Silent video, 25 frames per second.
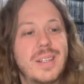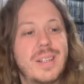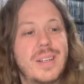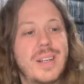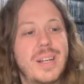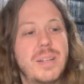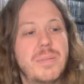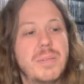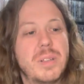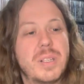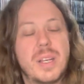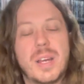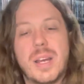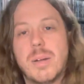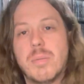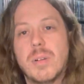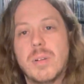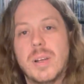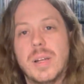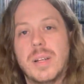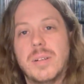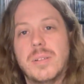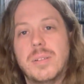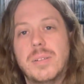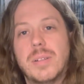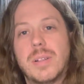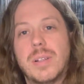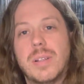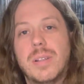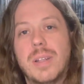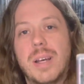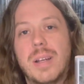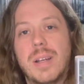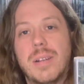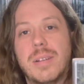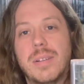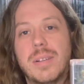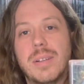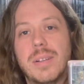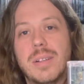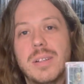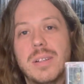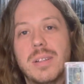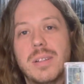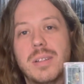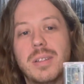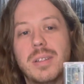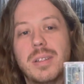Kind of a camera angle looking down on her.